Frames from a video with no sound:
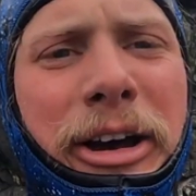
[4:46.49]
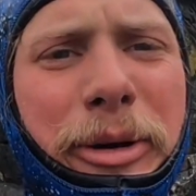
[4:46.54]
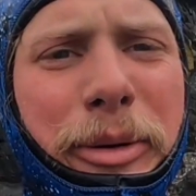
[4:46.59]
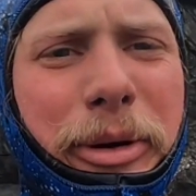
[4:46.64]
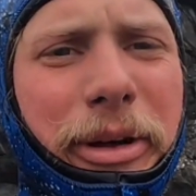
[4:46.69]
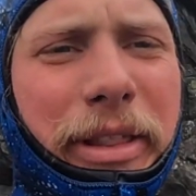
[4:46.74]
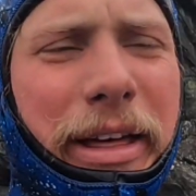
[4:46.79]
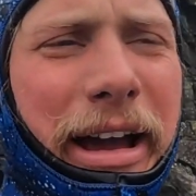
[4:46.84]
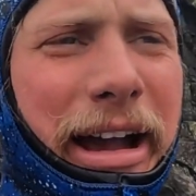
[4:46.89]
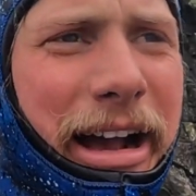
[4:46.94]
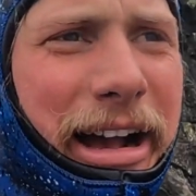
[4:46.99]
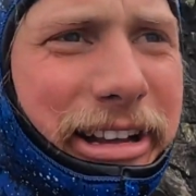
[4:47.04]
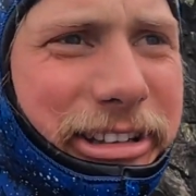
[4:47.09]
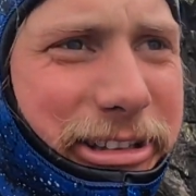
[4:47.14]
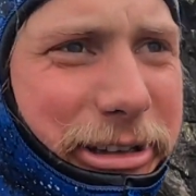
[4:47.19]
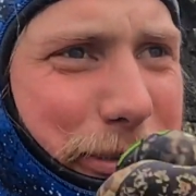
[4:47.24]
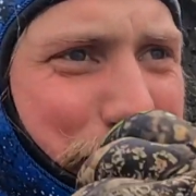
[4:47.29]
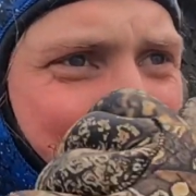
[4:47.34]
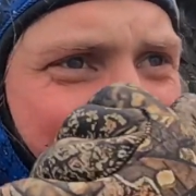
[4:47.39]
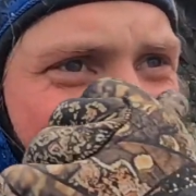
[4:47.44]
Well, that has
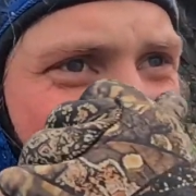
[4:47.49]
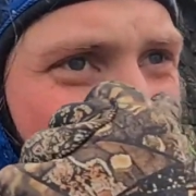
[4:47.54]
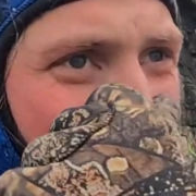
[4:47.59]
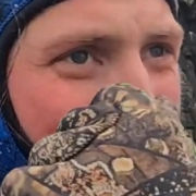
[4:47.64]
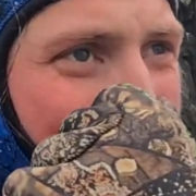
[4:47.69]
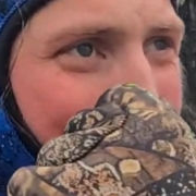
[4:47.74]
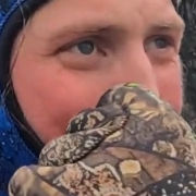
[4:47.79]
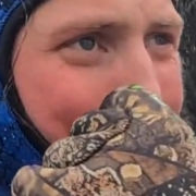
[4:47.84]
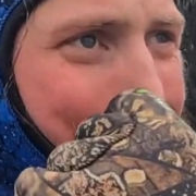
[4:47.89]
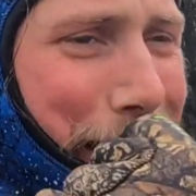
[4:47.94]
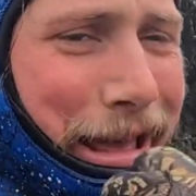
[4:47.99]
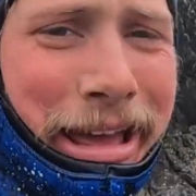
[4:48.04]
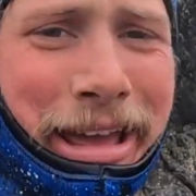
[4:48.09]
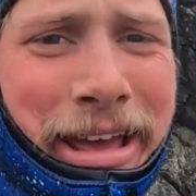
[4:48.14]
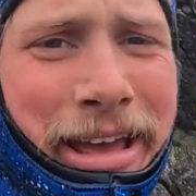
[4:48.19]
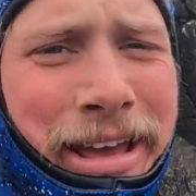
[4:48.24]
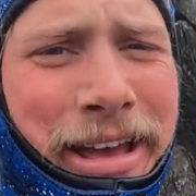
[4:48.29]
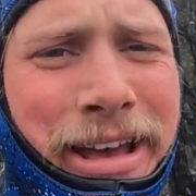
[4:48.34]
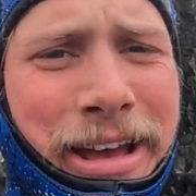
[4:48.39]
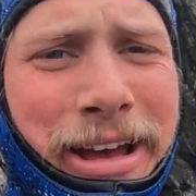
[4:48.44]
to be
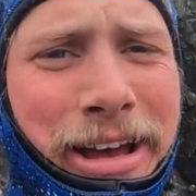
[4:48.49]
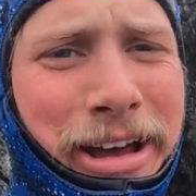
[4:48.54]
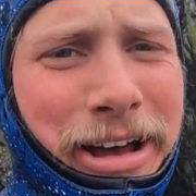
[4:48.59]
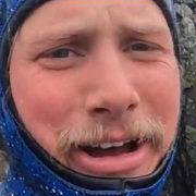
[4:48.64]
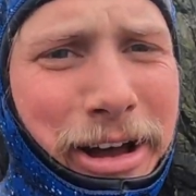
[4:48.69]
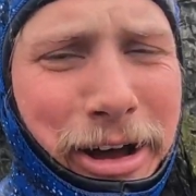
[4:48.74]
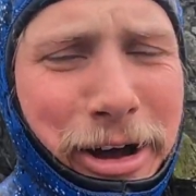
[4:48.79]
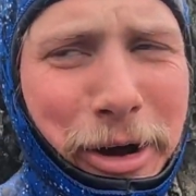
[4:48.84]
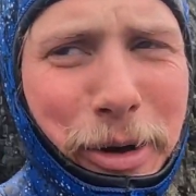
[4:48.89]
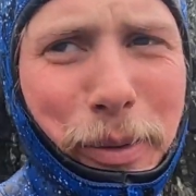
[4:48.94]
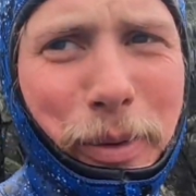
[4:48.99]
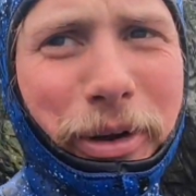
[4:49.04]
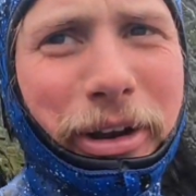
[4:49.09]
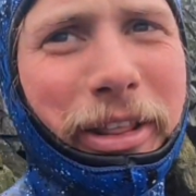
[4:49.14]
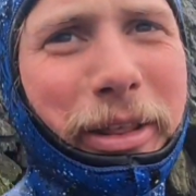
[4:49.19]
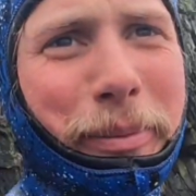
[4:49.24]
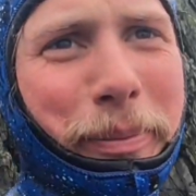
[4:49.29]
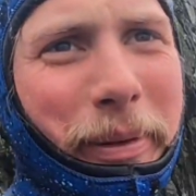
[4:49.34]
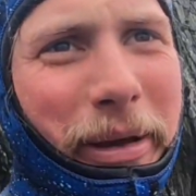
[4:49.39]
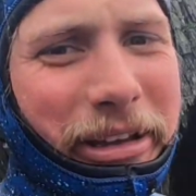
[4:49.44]
one of
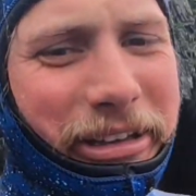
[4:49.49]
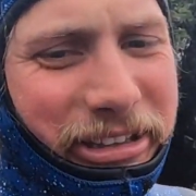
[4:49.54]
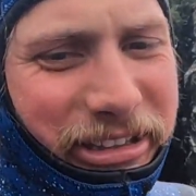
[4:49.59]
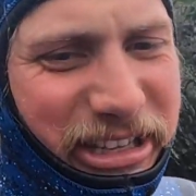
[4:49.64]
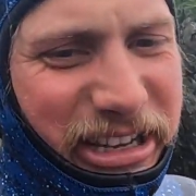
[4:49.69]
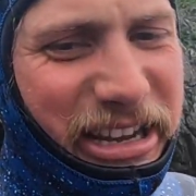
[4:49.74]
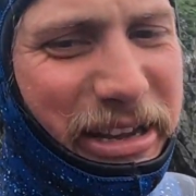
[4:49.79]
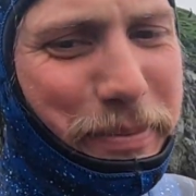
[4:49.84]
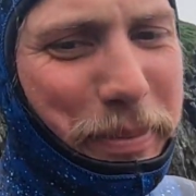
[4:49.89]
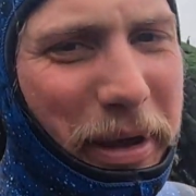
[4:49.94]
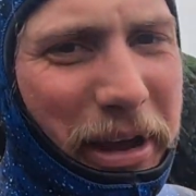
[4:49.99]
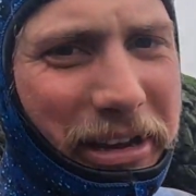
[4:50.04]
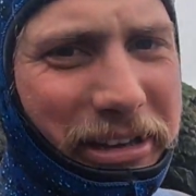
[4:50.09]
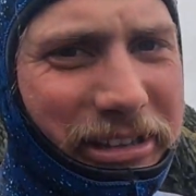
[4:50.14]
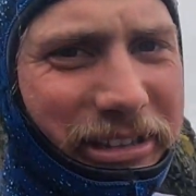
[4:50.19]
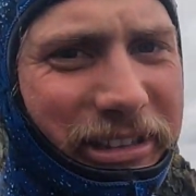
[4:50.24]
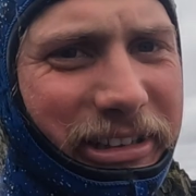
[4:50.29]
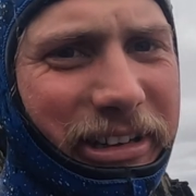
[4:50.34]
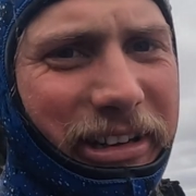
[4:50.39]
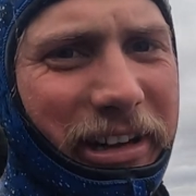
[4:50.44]
the best
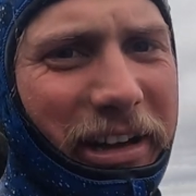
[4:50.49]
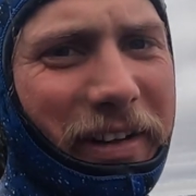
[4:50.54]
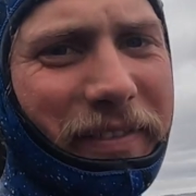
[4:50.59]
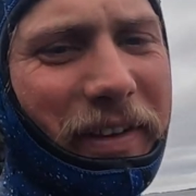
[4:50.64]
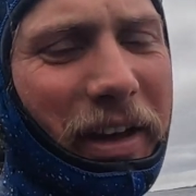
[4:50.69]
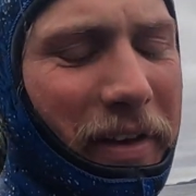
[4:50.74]
seabeds I've